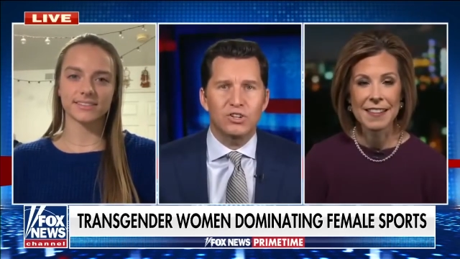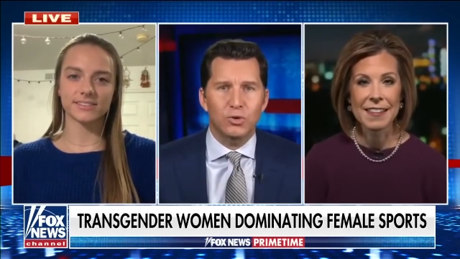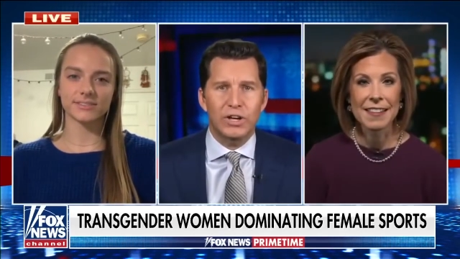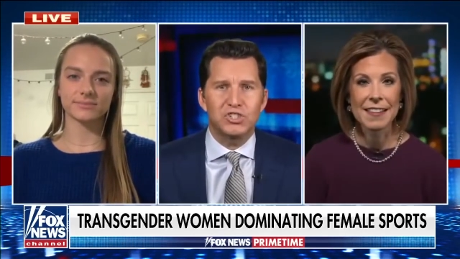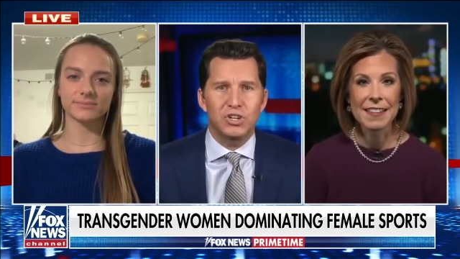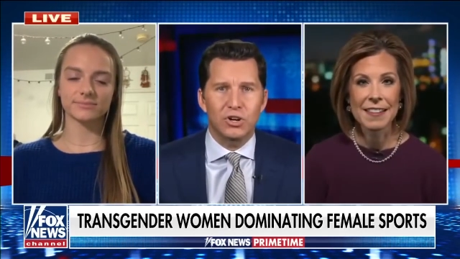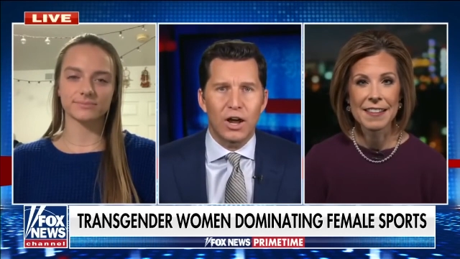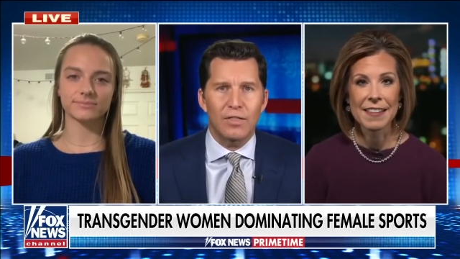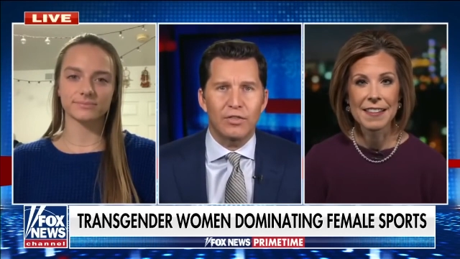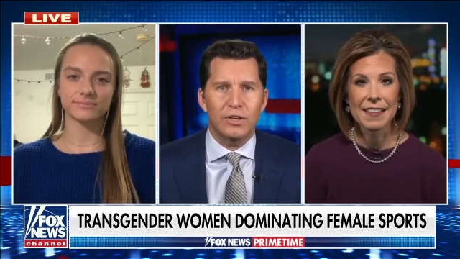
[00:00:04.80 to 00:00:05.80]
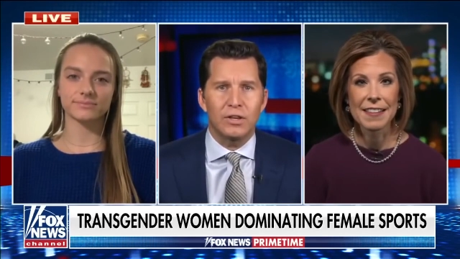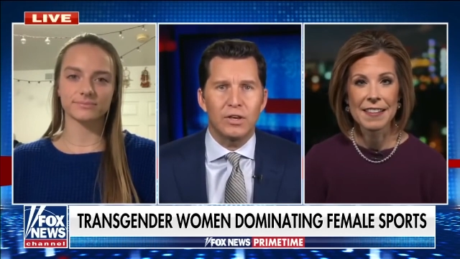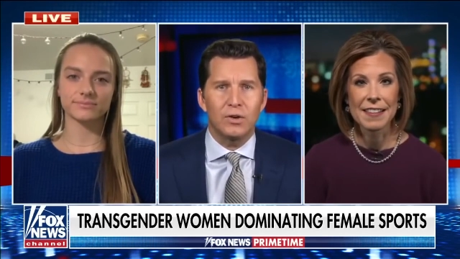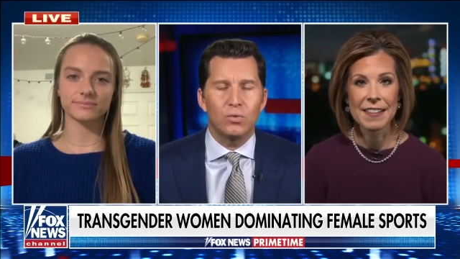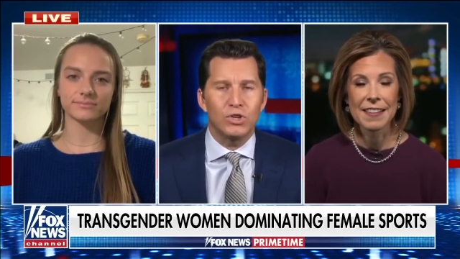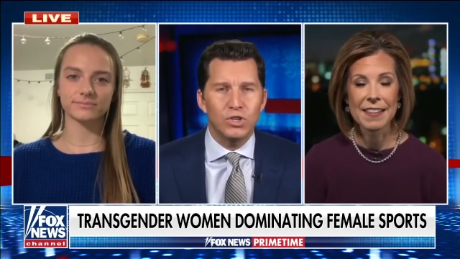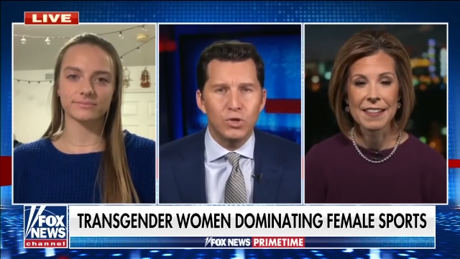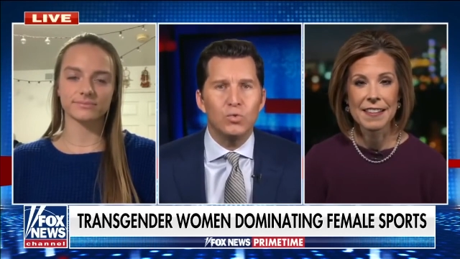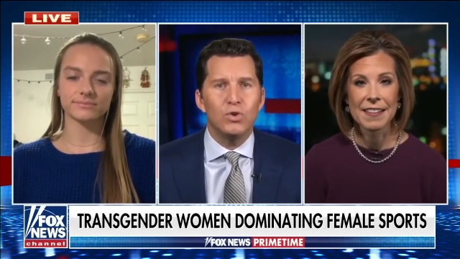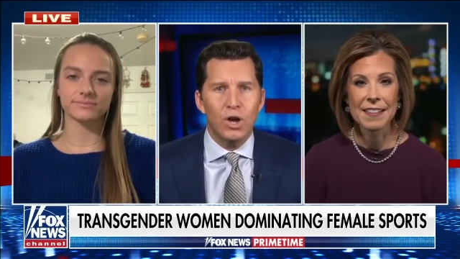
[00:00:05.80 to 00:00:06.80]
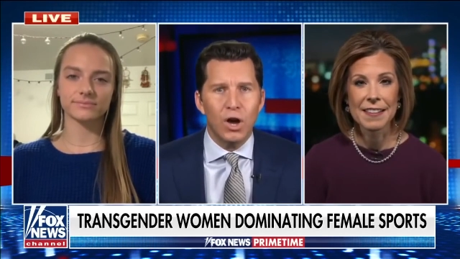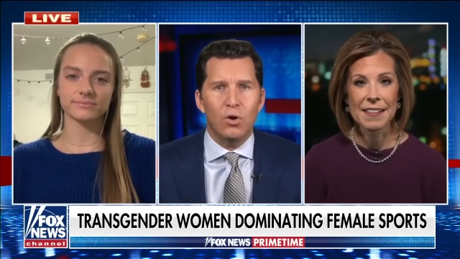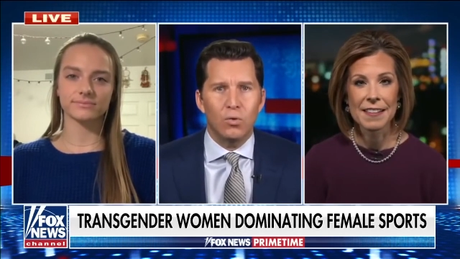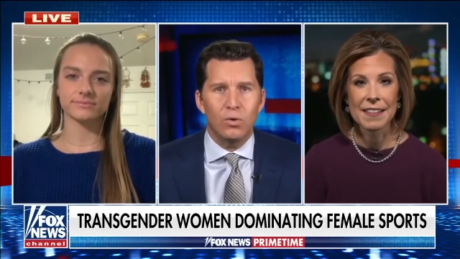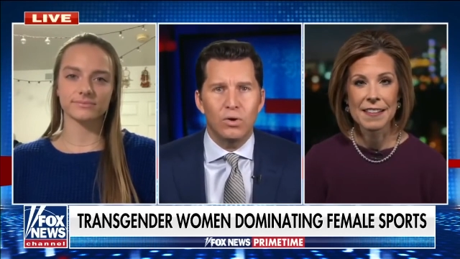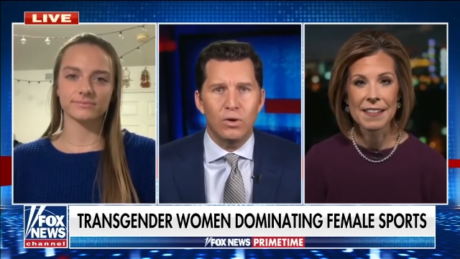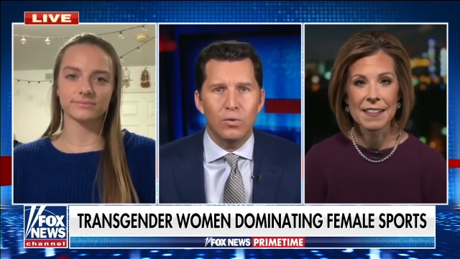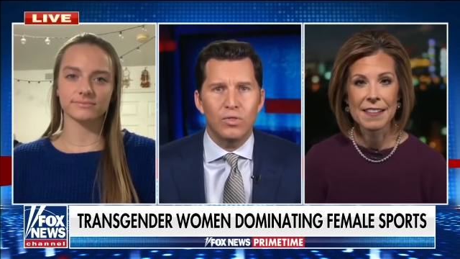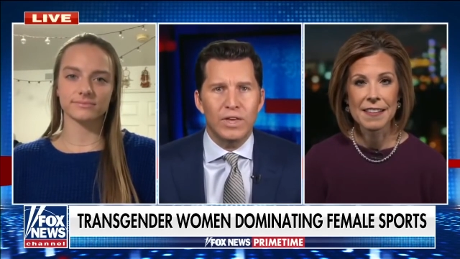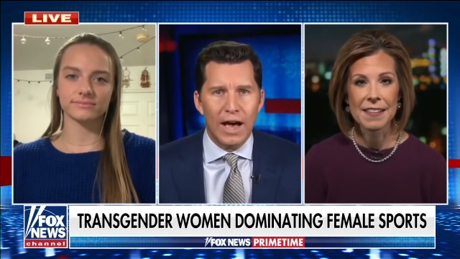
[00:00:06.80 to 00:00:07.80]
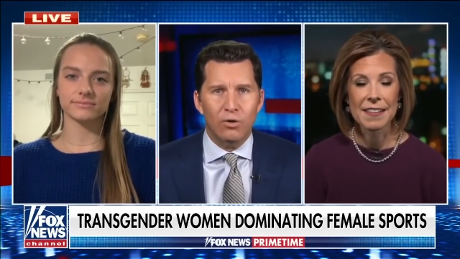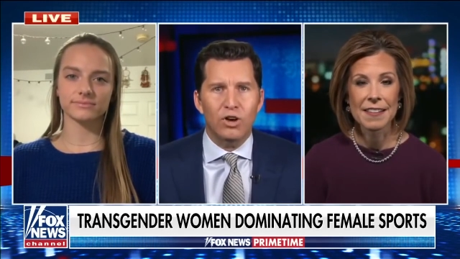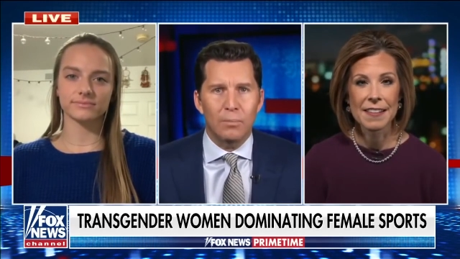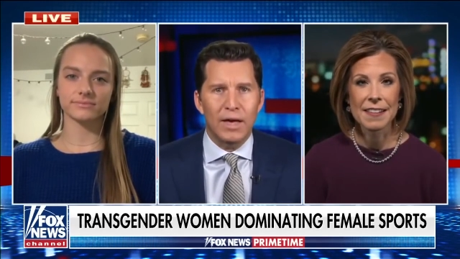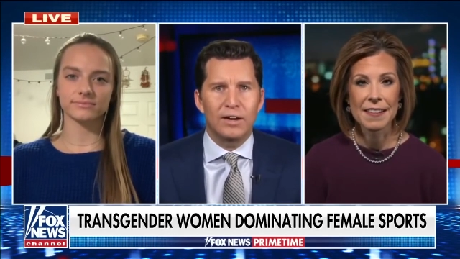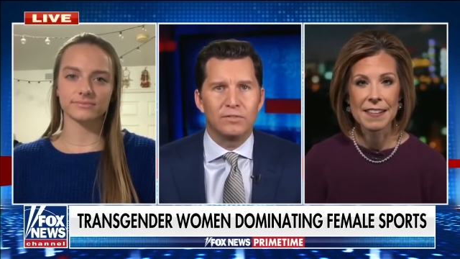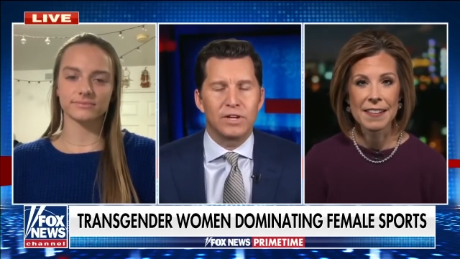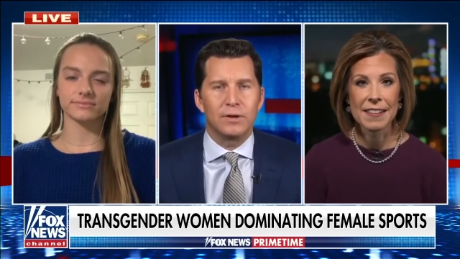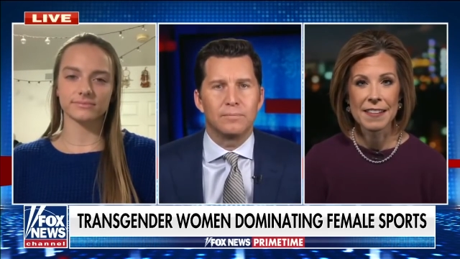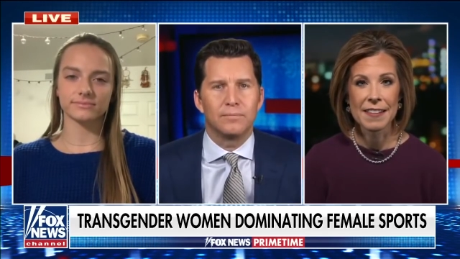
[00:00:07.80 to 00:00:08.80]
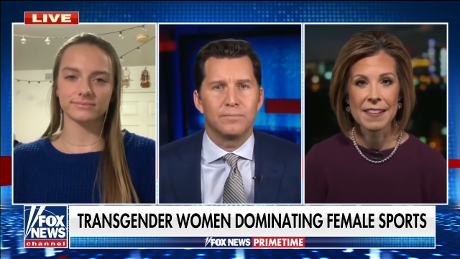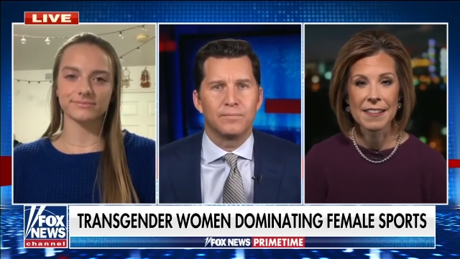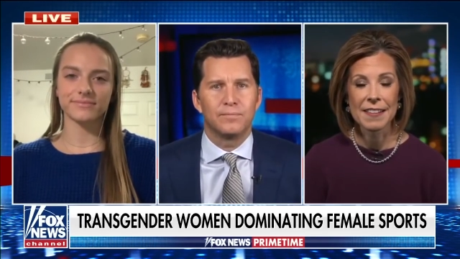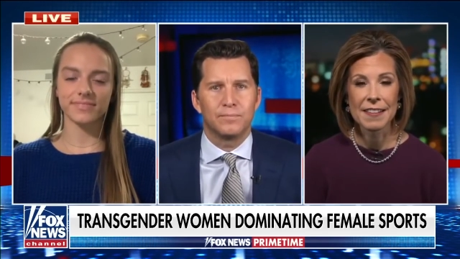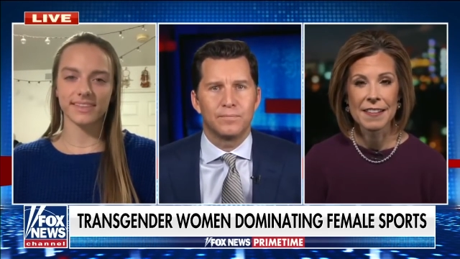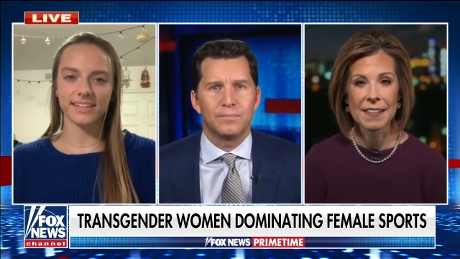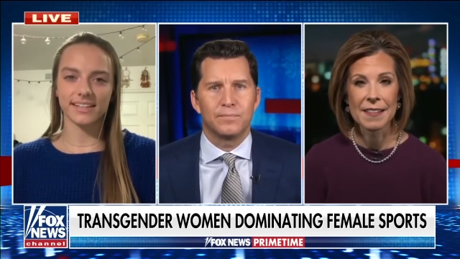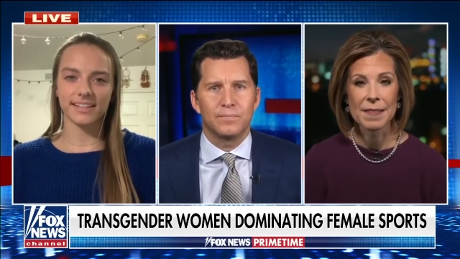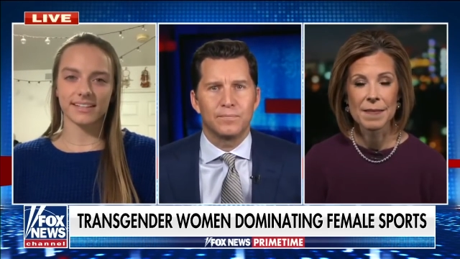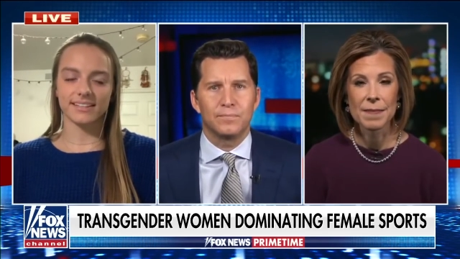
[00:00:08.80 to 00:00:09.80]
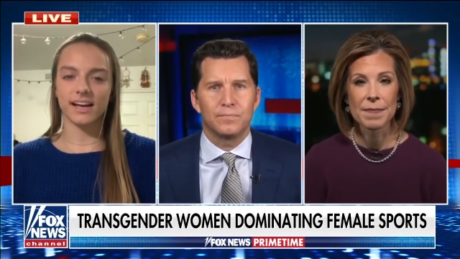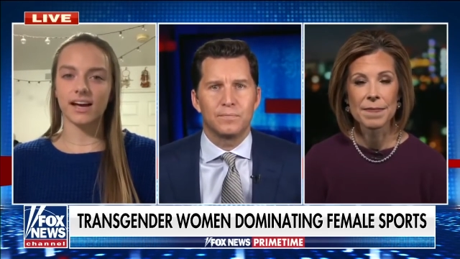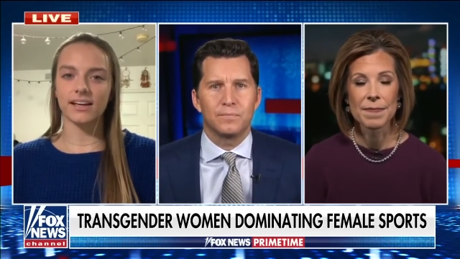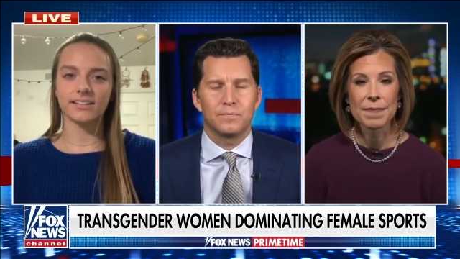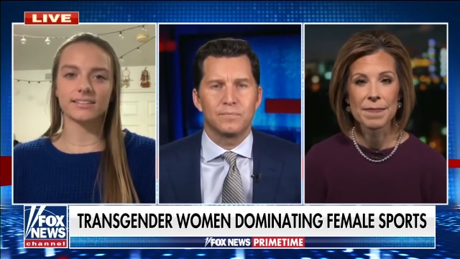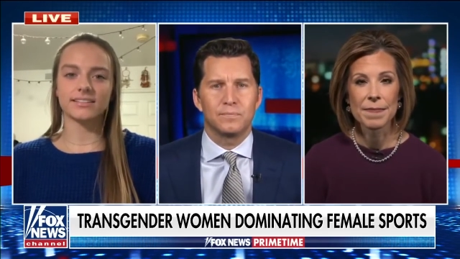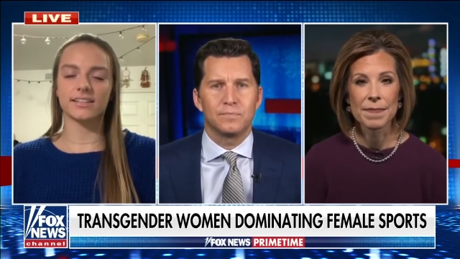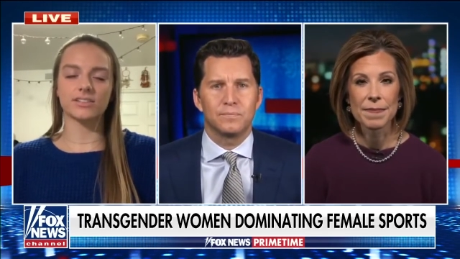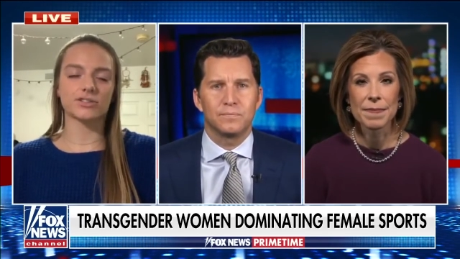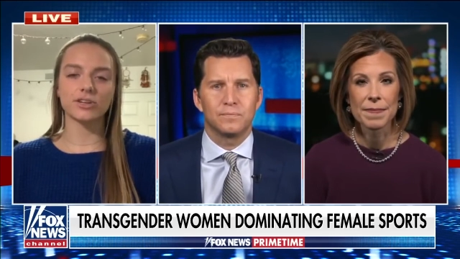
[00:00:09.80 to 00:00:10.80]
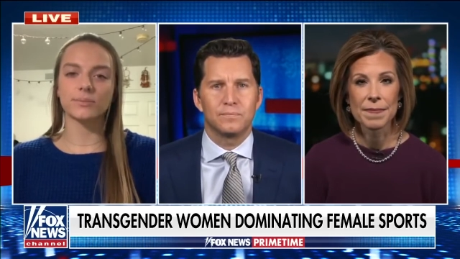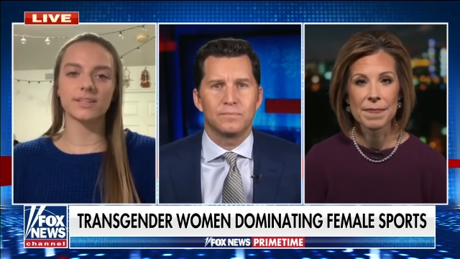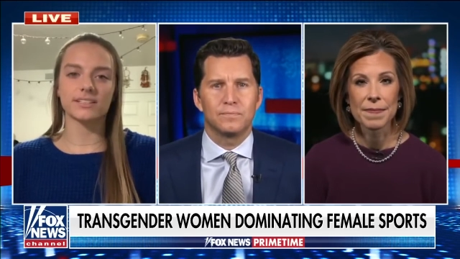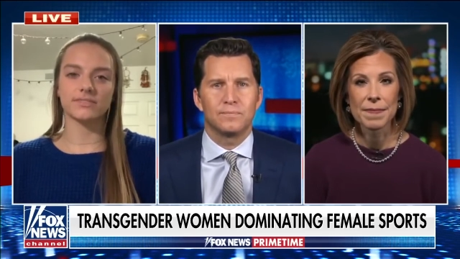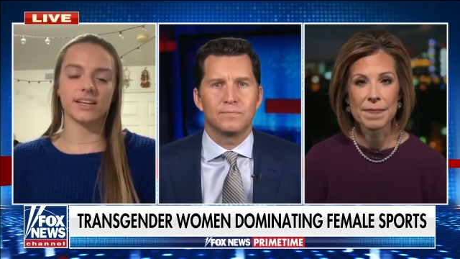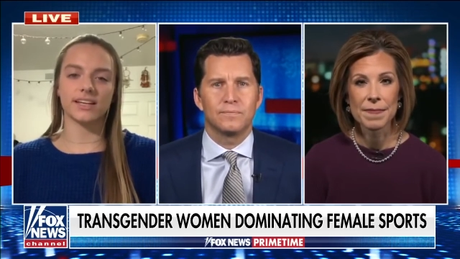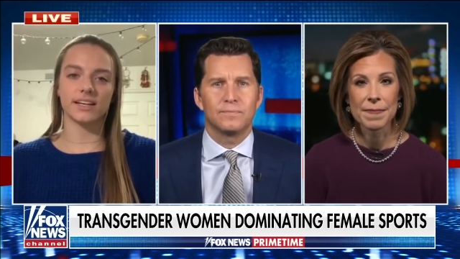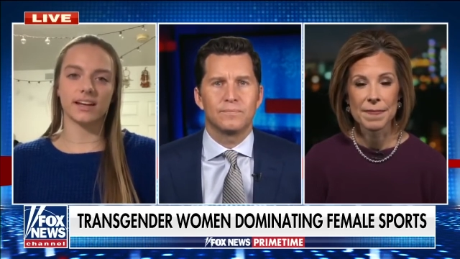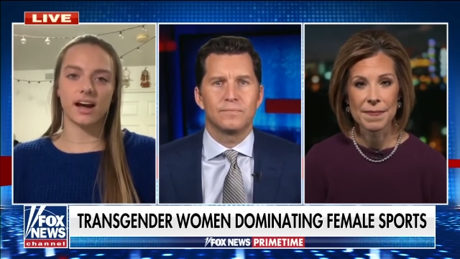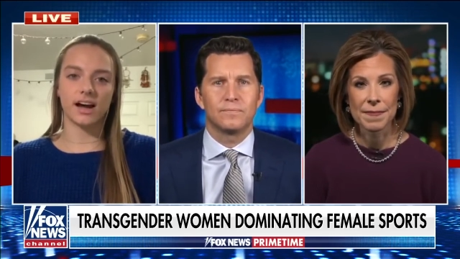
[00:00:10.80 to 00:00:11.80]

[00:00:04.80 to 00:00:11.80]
Speaker 1: a transgender athlete when you know the outcome ahead of time?
Speaker 2: Yeah, it's extremely deflating.